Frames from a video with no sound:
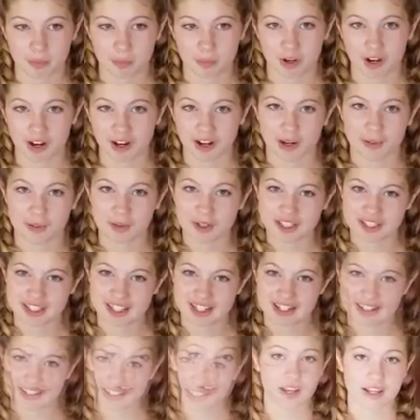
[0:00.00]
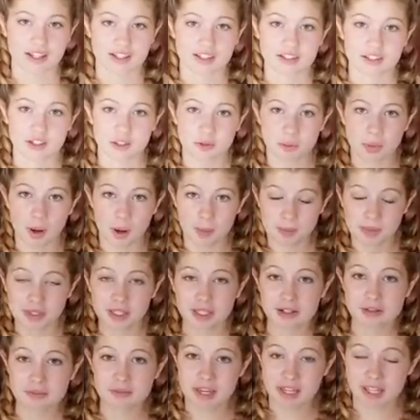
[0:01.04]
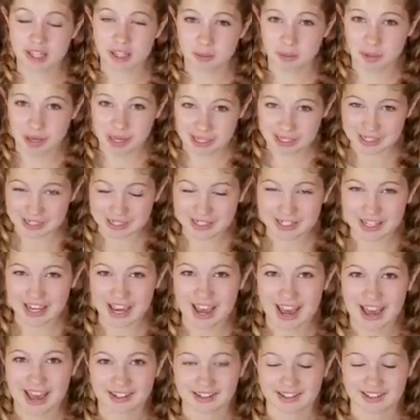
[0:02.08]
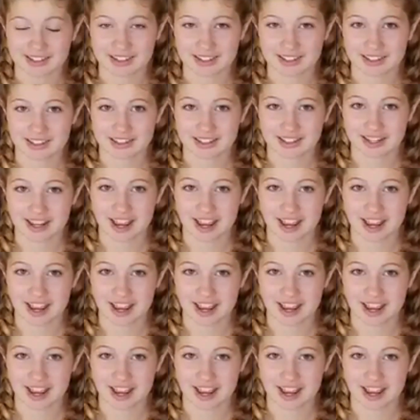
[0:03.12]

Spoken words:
where I got Brencel. All right, so Pumpkin Piggy Pig asked